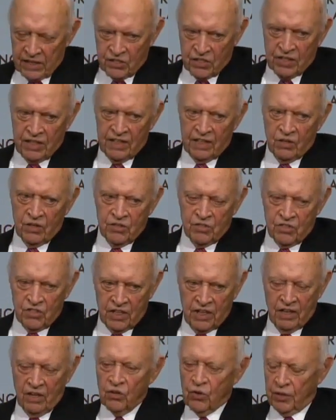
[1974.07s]
And
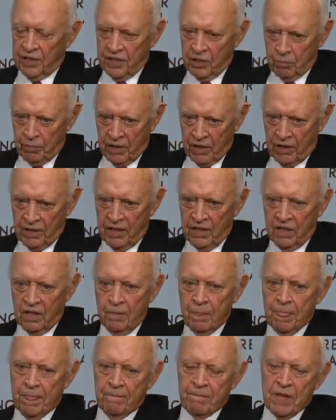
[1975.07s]
Eisenhower said, according to
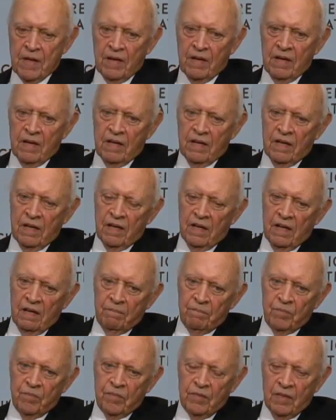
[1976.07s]
Brownell,
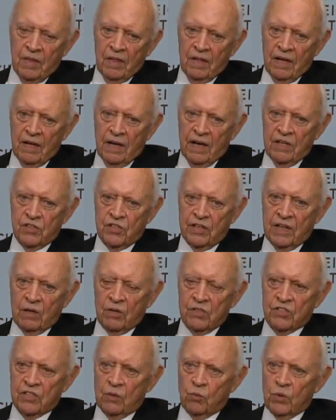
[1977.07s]
um,
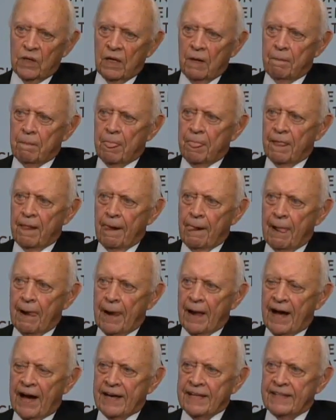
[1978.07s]
Eisenhower said, Well,
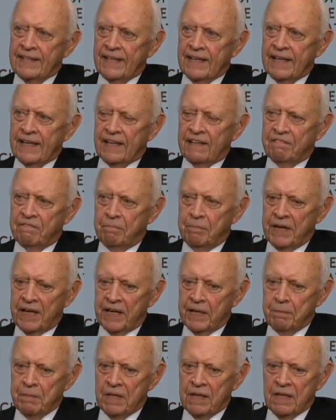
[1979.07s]
I think
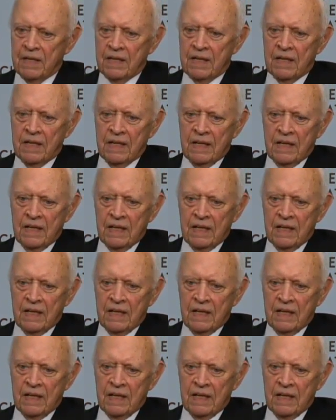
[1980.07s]
I've met him